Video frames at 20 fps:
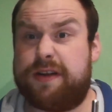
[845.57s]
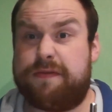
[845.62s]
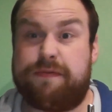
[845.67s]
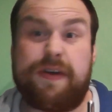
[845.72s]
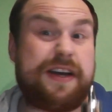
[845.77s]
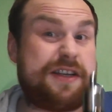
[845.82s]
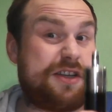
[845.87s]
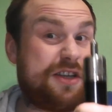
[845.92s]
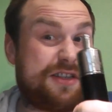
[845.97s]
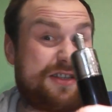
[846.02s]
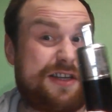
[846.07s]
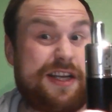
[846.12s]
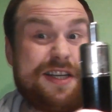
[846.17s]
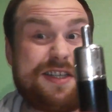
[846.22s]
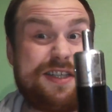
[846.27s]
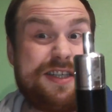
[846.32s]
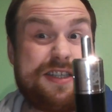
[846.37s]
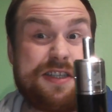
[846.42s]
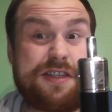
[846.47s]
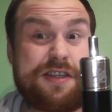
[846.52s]
In fact, I
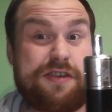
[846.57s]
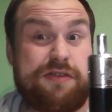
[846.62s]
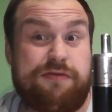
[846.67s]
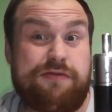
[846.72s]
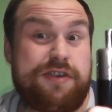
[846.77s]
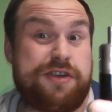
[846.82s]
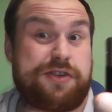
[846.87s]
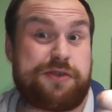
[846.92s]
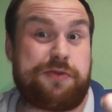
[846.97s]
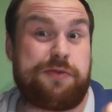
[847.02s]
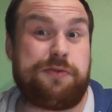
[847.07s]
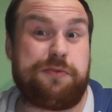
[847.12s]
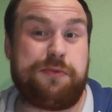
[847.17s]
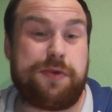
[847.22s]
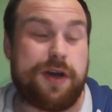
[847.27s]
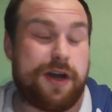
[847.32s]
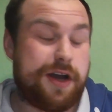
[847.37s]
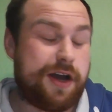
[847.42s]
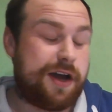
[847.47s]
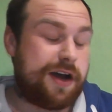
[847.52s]
guess this is an original.
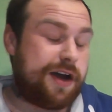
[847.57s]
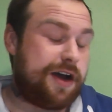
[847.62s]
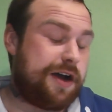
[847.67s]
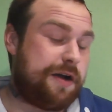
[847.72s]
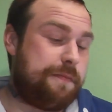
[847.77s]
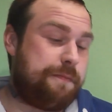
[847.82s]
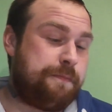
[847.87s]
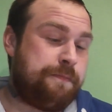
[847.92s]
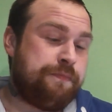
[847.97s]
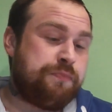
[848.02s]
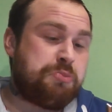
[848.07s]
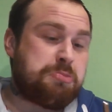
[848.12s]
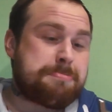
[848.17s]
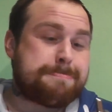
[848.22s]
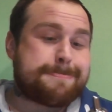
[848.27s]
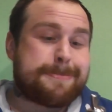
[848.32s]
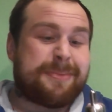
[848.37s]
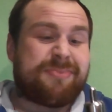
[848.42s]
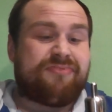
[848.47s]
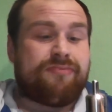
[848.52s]

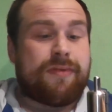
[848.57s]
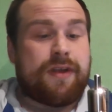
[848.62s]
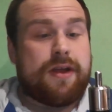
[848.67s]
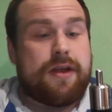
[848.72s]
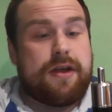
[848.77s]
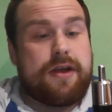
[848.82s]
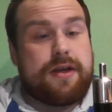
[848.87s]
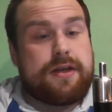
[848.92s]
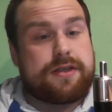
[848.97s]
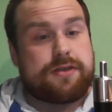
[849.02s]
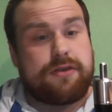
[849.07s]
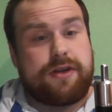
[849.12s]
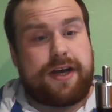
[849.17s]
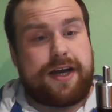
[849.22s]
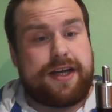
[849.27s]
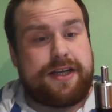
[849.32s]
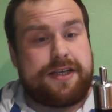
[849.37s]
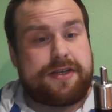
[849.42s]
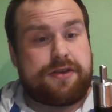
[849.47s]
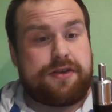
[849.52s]
It's got the
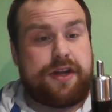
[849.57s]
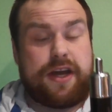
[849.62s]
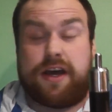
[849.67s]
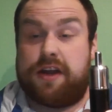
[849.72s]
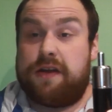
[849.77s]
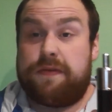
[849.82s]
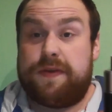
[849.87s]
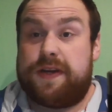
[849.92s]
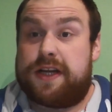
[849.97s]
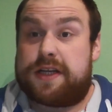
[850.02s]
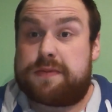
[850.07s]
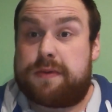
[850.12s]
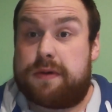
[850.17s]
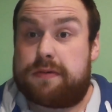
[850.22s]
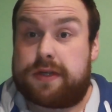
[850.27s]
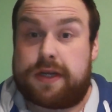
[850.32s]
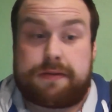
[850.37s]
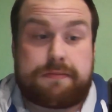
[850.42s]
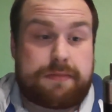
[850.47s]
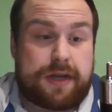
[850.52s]
Hades on there, and I think that's
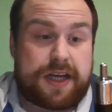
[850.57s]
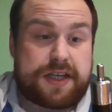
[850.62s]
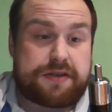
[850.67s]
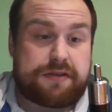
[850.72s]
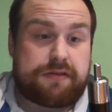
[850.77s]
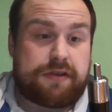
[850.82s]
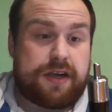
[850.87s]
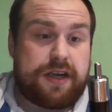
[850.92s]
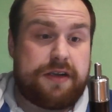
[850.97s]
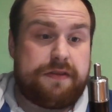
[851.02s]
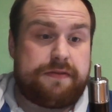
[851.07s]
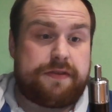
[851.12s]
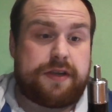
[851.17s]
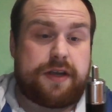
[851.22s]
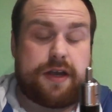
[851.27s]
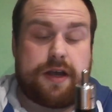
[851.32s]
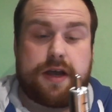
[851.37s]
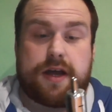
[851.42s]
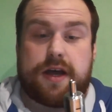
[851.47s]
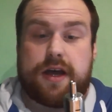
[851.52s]
well done. Laser engraved.
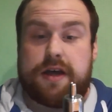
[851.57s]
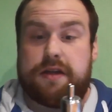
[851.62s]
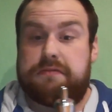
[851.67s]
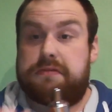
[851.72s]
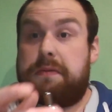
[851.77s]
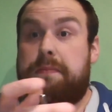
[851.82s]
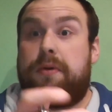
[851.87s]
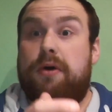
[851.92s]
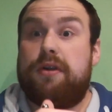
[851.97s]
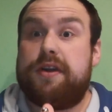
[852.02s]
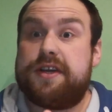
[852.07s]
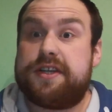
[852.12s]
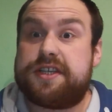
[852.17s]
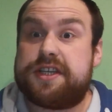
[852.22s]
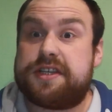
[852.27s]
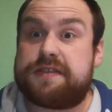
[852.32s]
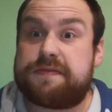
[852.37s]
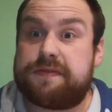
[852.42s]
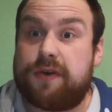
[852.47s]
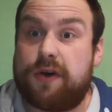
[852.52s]
The polish
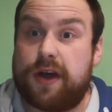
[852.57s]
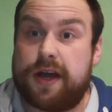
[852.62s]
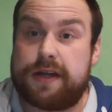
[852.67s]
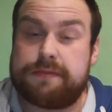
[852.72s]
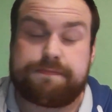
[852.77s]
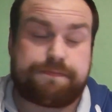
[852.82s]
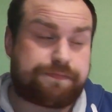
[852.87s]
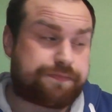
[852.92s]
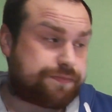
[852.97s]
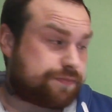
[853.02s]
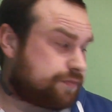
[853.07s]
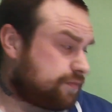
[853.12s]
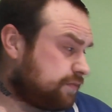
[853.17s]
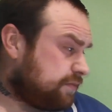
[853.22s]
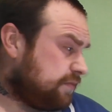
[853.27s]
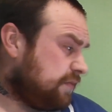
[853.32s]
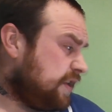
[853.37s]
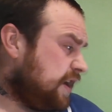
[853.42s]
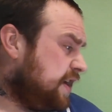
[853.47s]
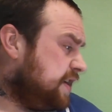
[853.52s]
is fine.
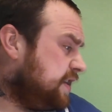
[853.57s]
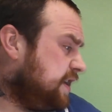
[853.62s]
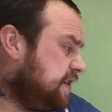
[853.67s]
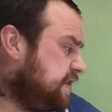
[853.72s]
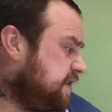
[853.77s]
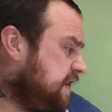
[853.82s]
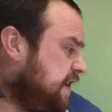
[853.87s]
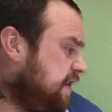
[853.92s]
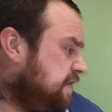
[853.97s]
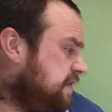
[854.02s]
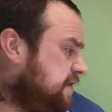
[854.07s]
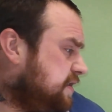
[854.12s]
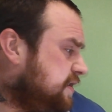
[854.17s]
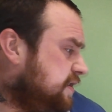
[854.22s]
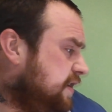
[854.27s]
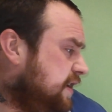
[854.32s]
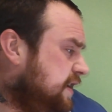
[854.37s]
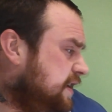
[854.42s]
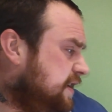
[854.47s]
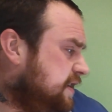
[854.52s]
It does say on the
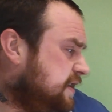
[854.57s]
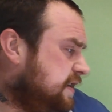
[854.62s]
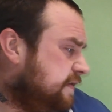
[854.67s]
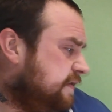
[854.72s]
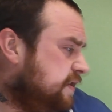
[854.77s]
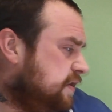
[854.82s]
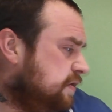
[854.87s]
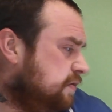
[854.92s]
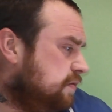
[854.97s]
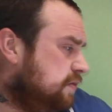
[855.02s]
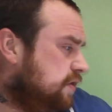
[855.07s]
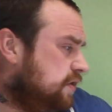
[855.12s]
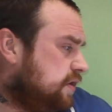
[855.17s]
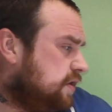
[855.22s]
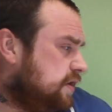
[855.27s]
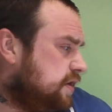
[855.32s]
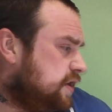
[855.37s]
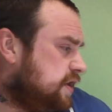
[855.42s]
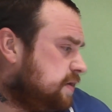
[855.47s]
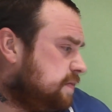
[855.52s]
site. Let's have a little
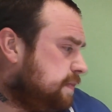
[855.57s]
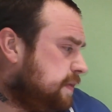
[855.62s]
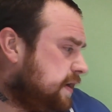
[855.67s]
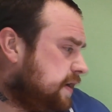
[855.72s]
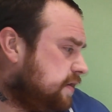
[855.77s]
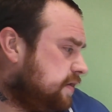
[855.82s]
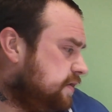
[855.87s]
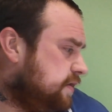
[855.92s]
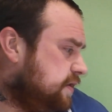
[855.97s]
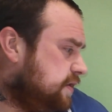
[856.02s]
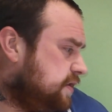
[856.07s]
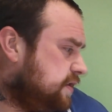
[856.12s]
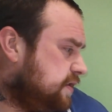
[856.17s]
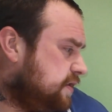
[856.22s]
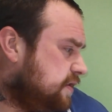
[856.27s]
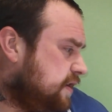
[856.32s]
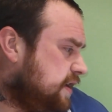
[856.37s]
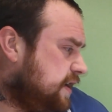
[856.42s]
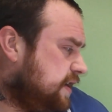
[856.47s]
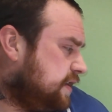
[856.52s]
look at the spec on the
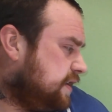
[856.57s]
site.